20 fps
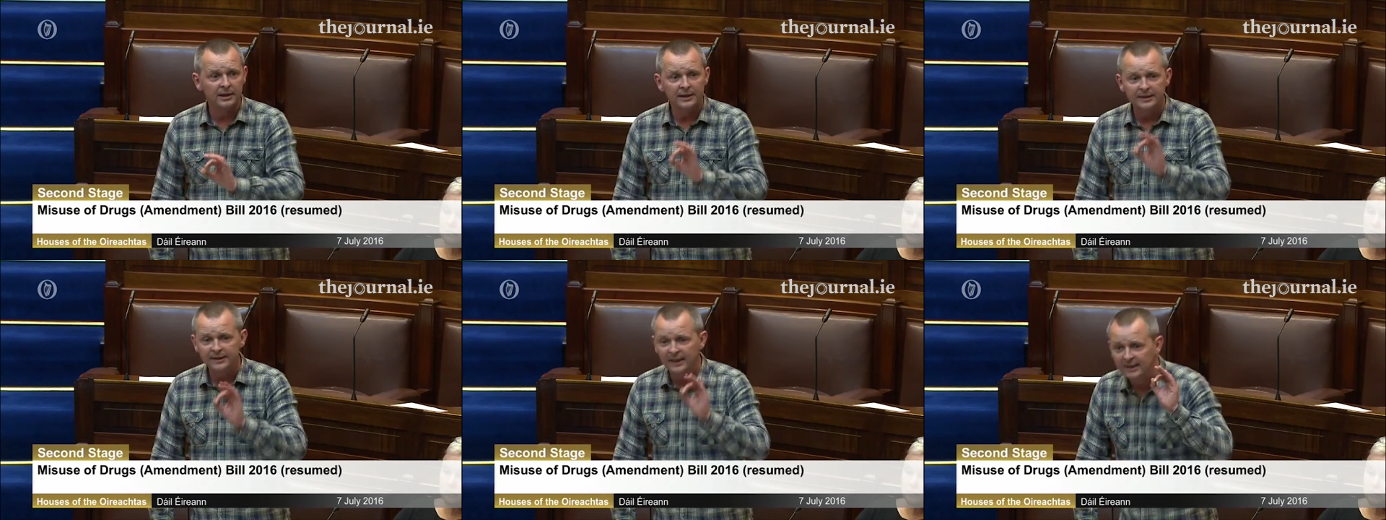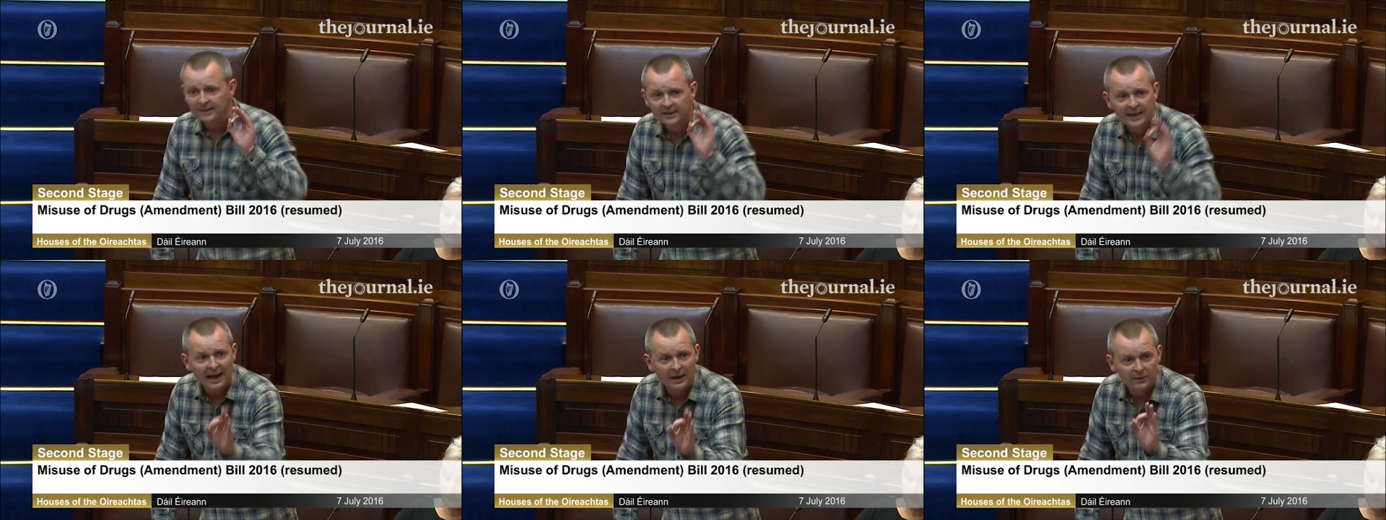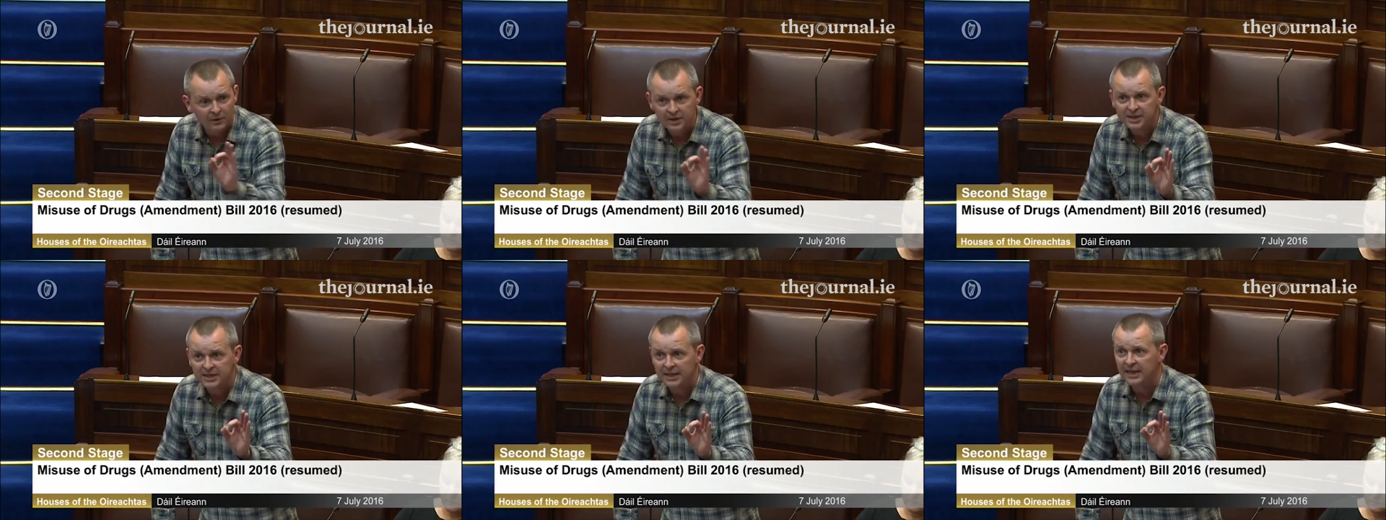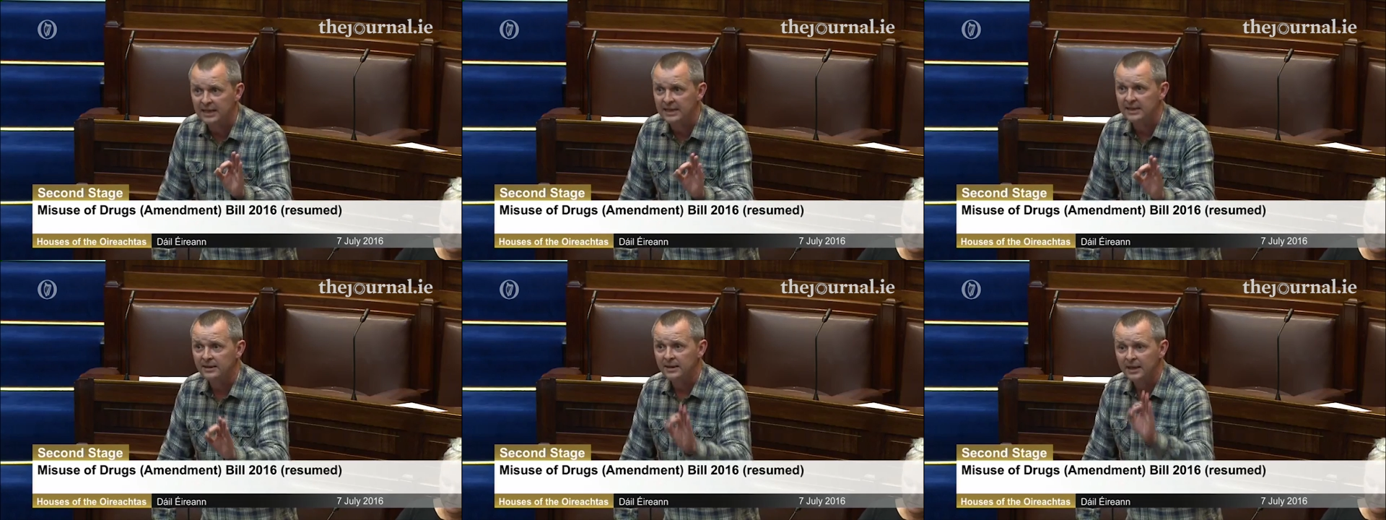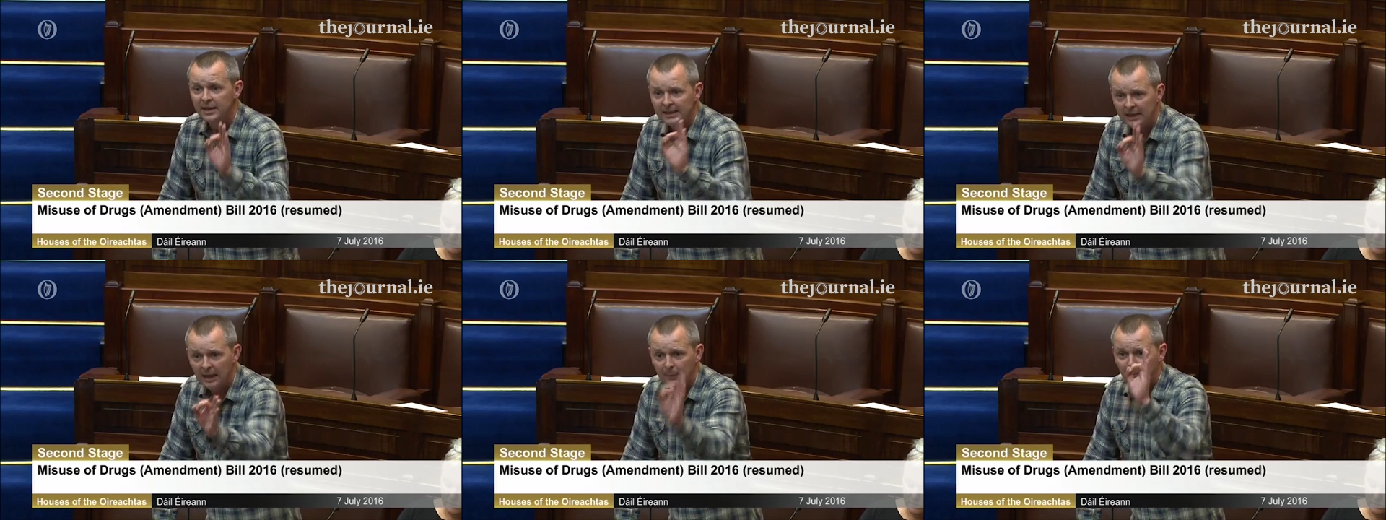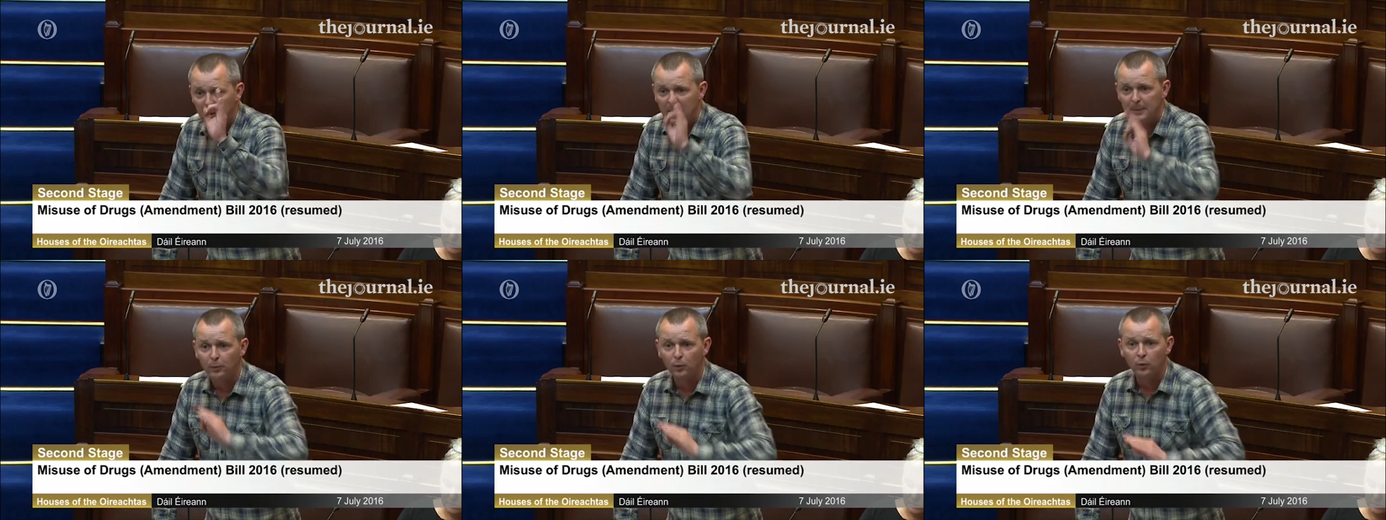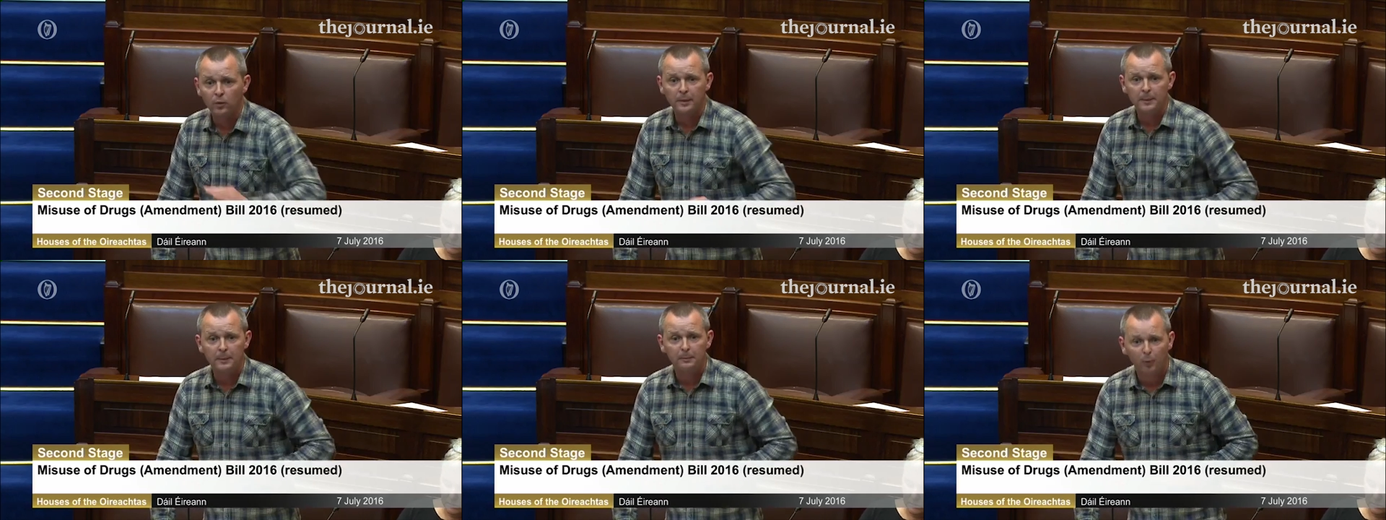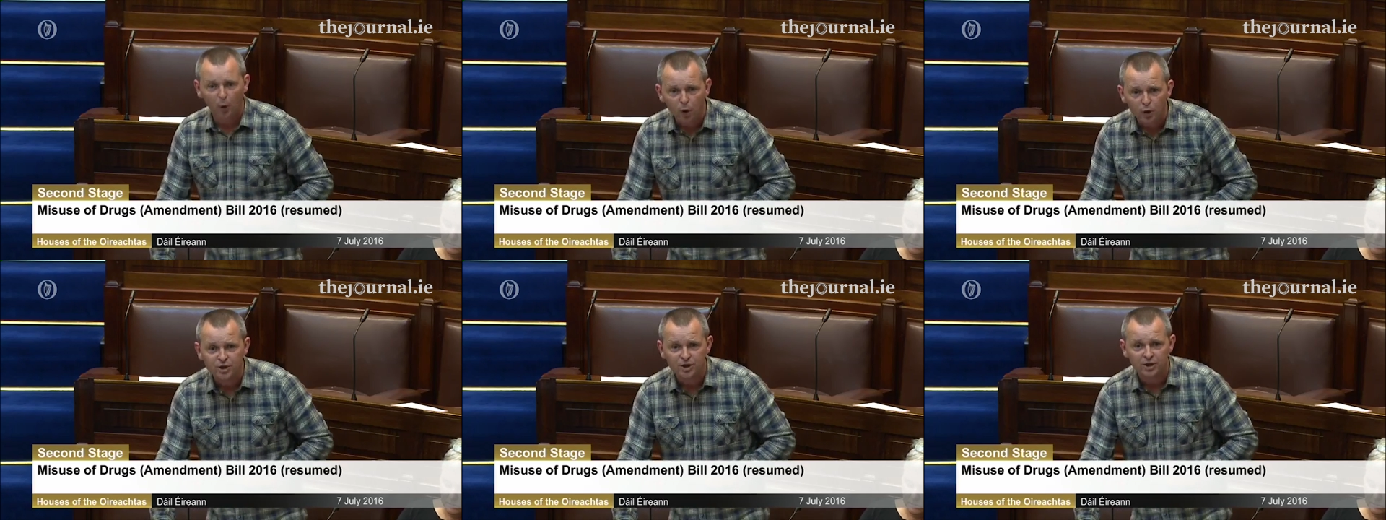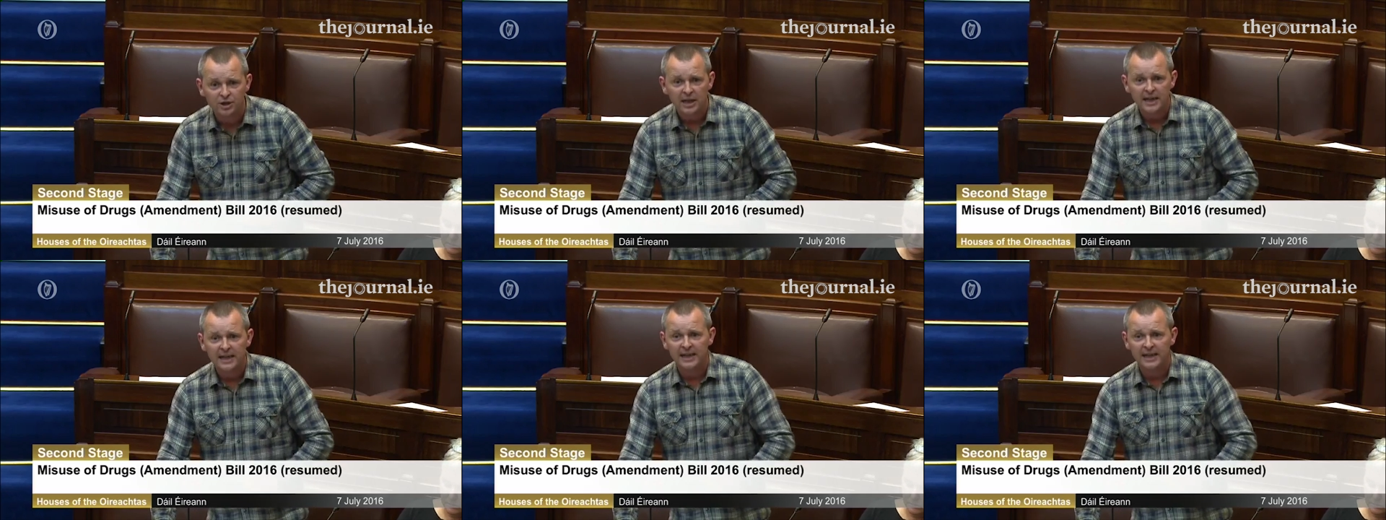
that guarantee that people will be pushed